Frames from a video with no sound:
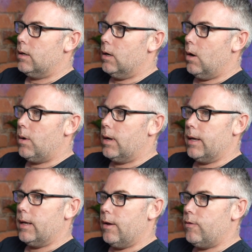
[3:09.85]

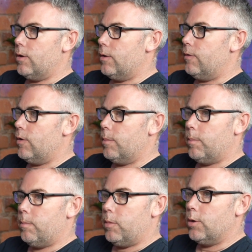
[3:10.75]
locally, if you're a
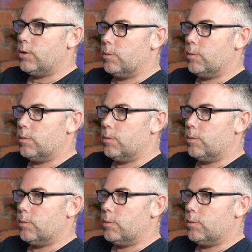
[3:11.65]
Blues